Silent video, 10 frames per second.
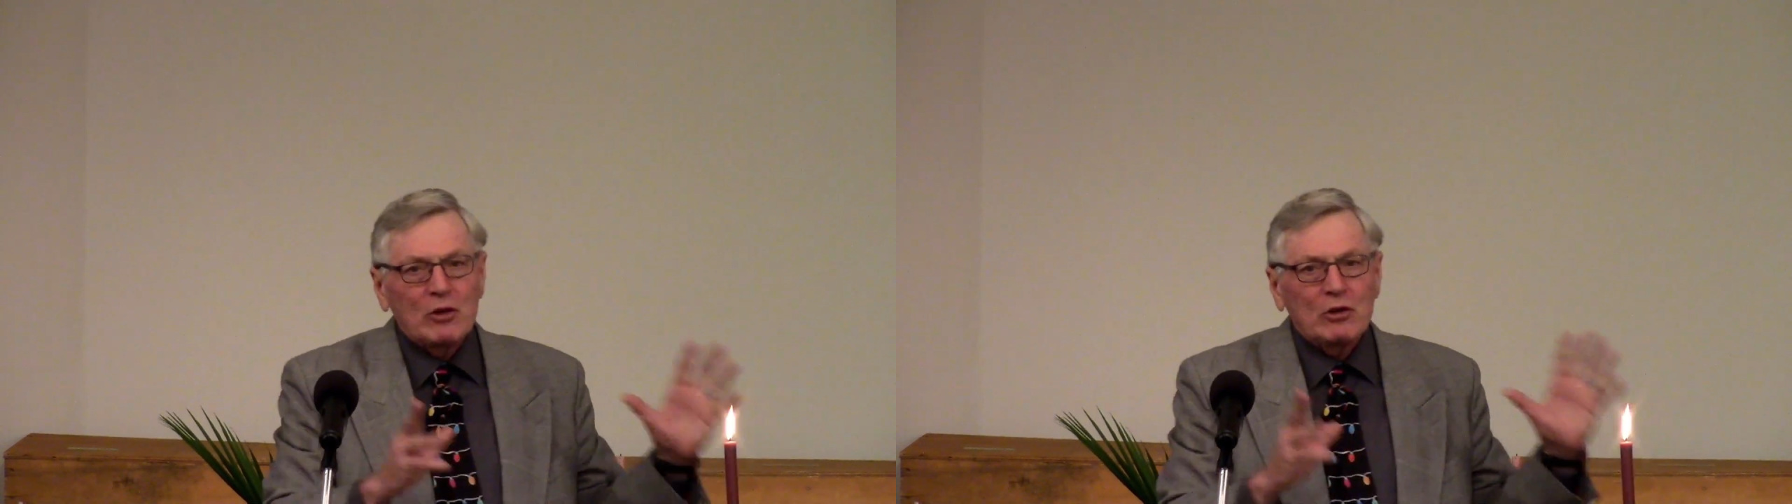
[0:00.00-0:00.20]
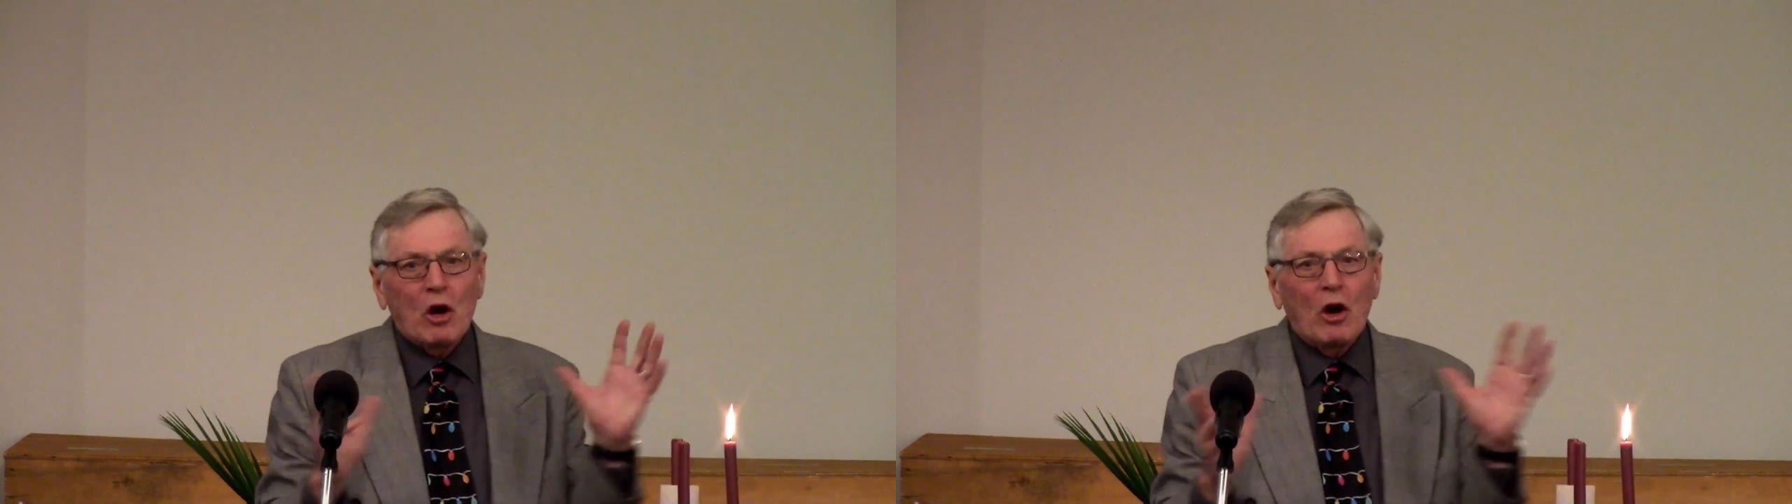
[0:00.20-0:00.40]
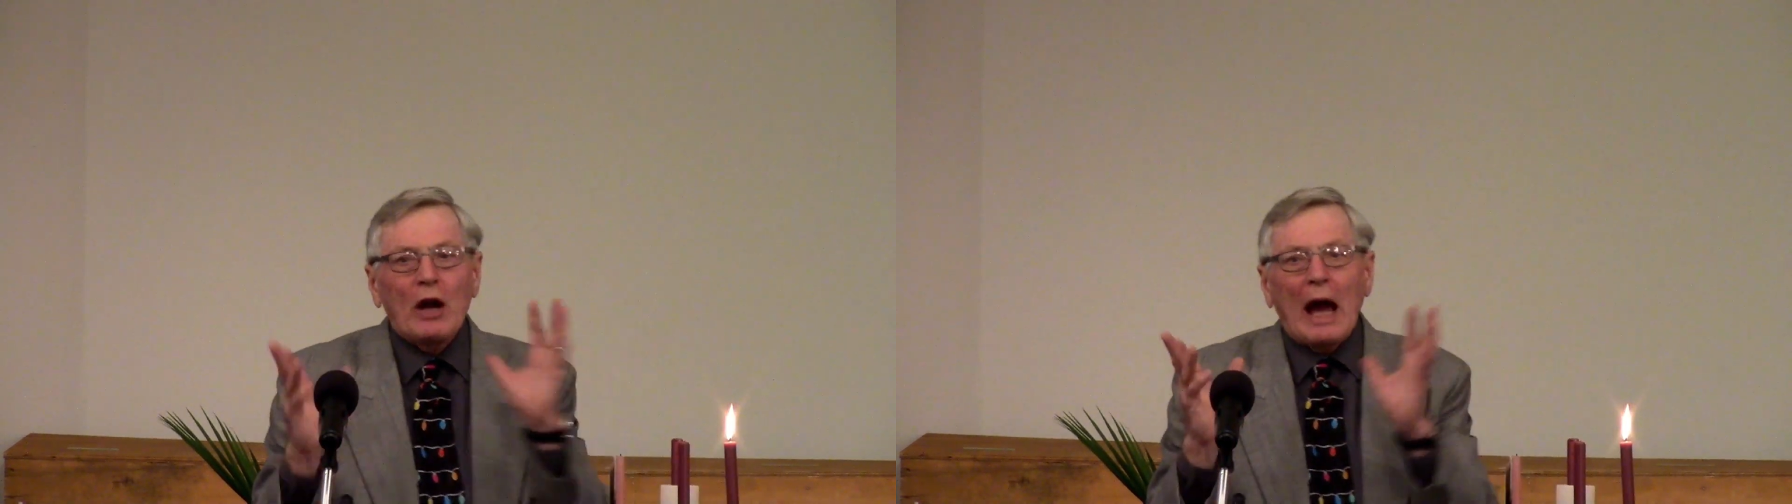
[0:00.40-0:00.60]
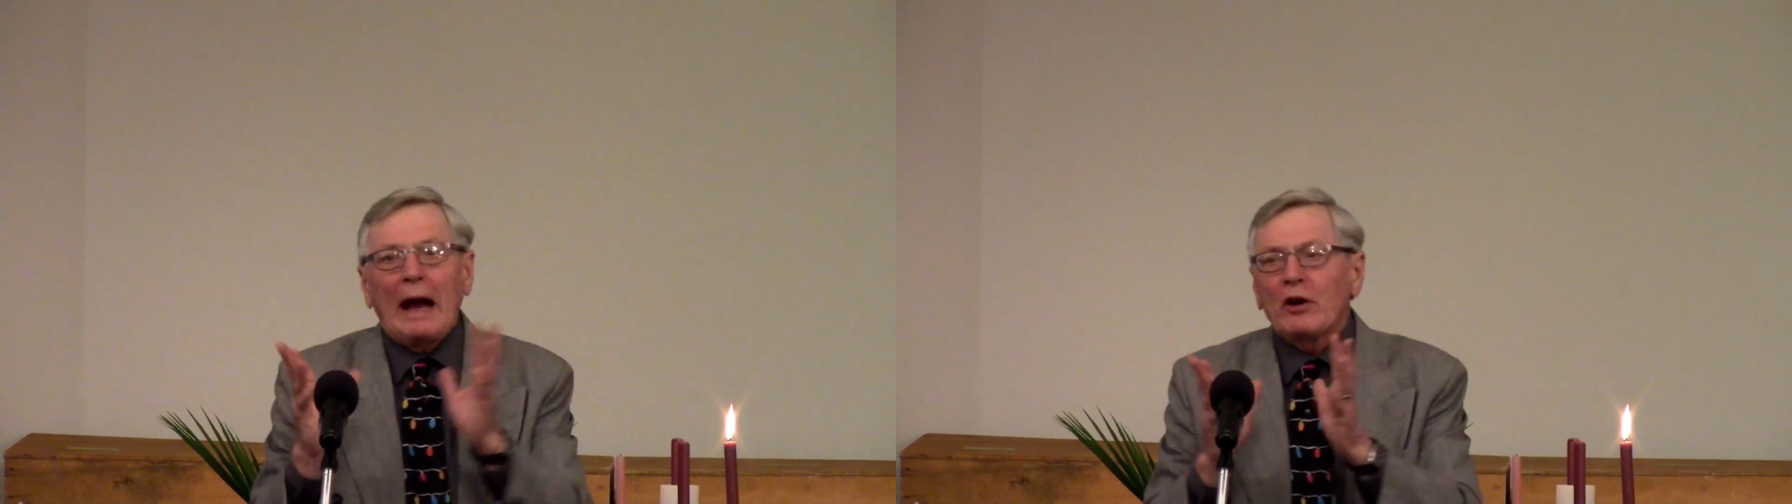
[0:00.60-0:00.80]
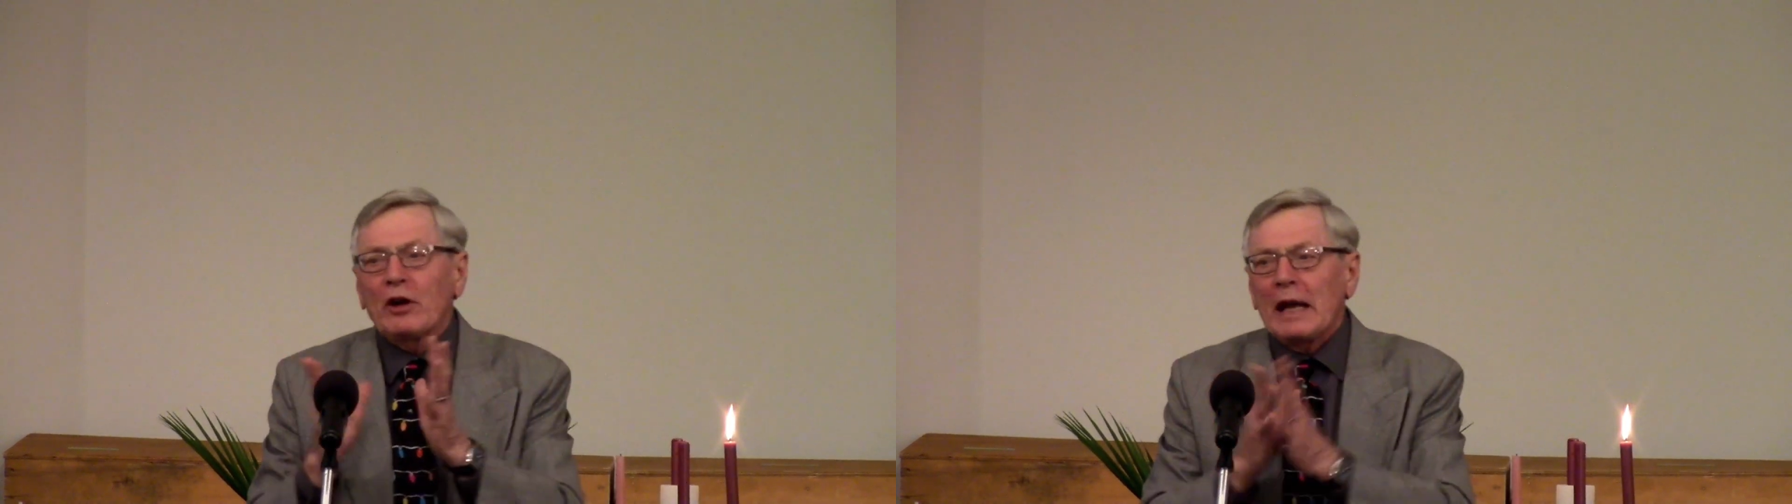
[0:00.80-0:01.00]
John
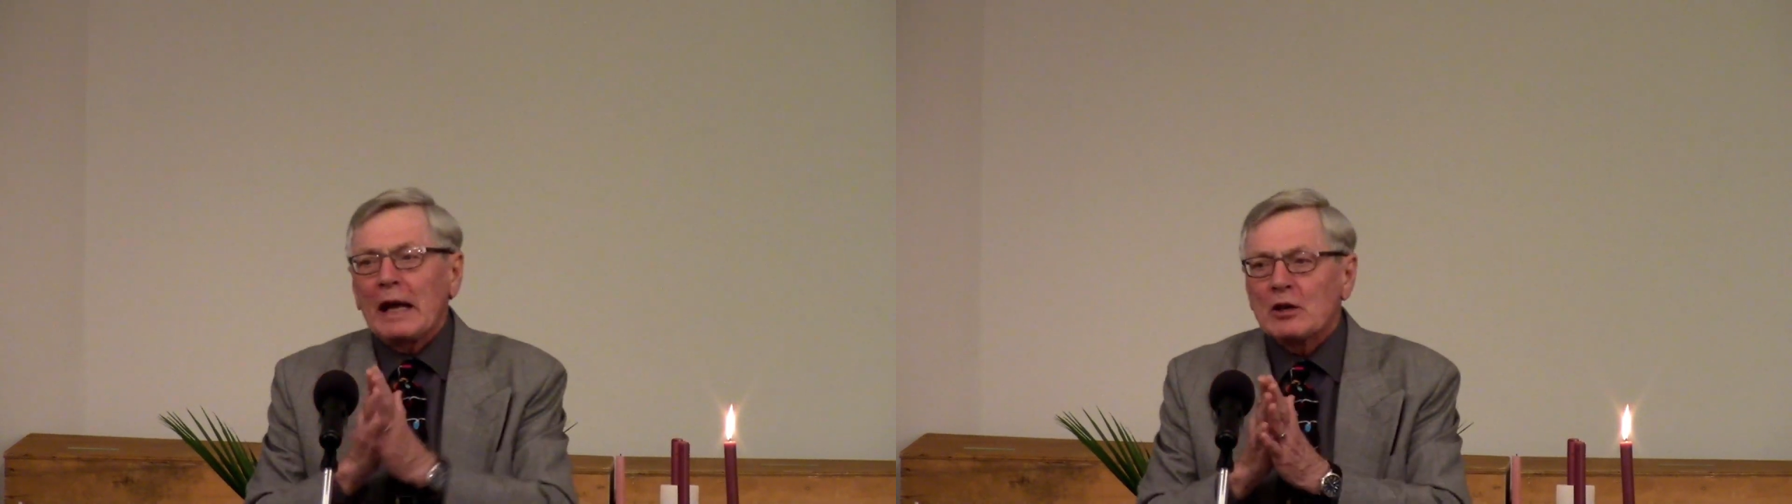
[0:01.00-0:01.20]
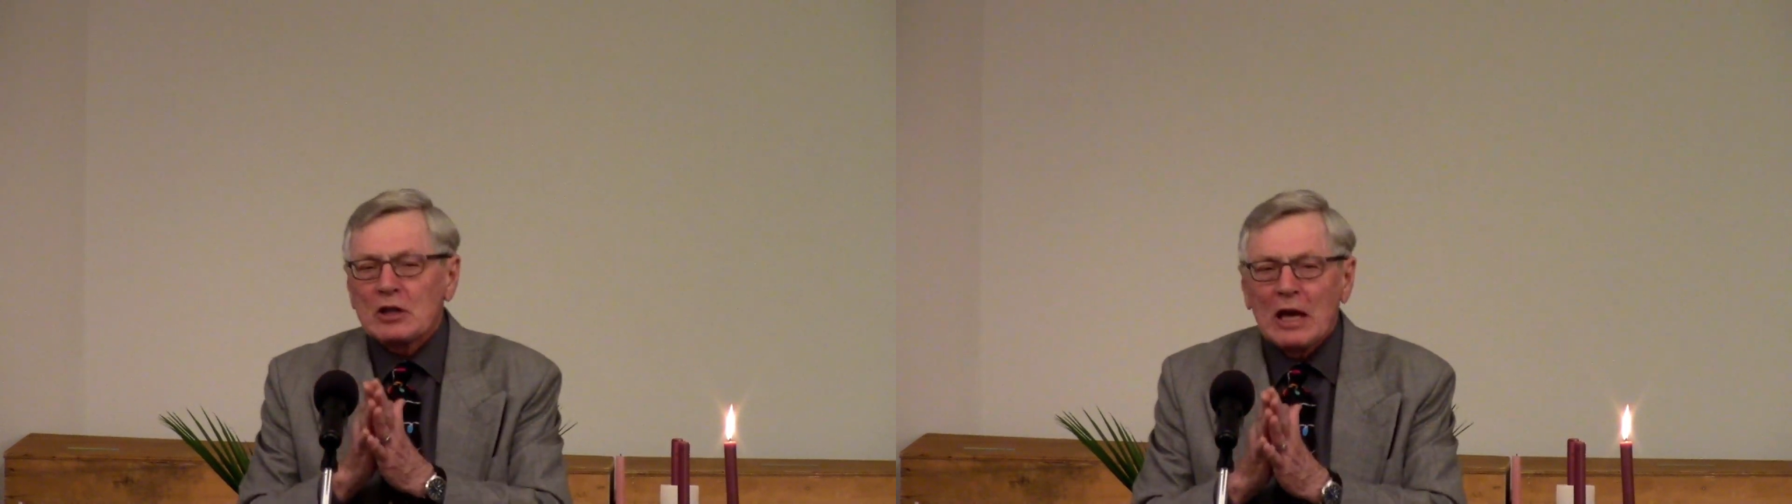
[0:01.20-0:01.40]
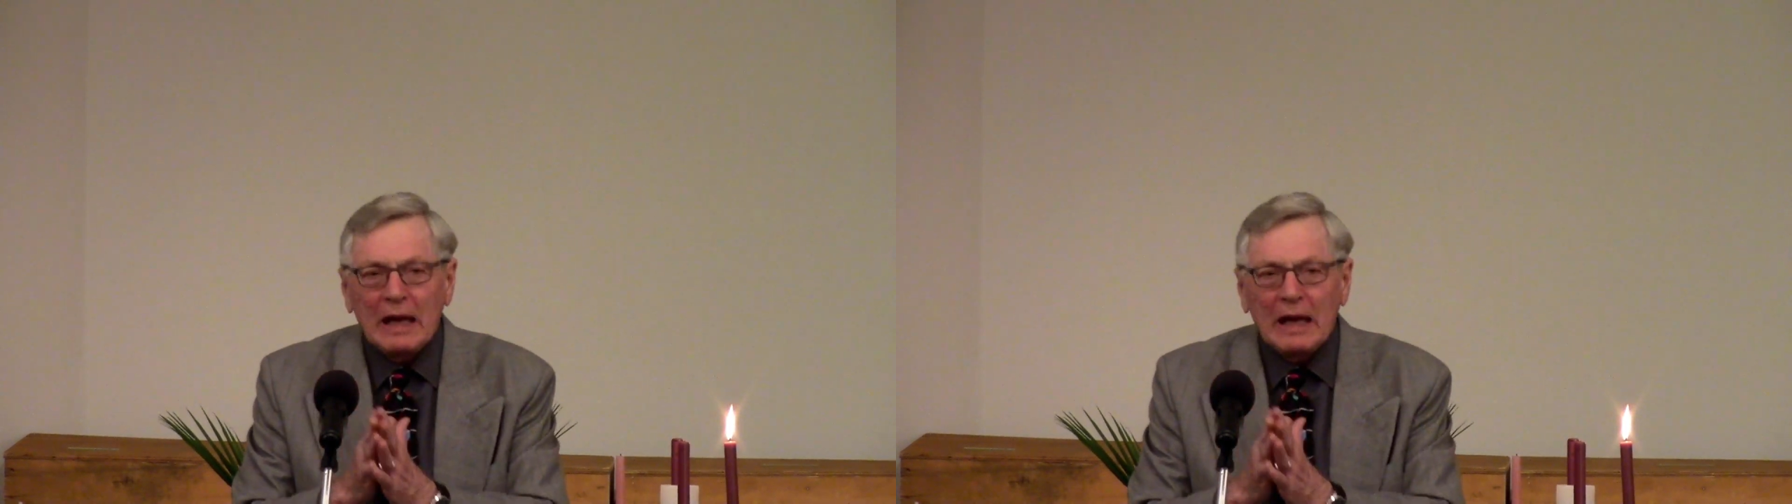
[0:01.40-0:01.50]
Hyrcanus,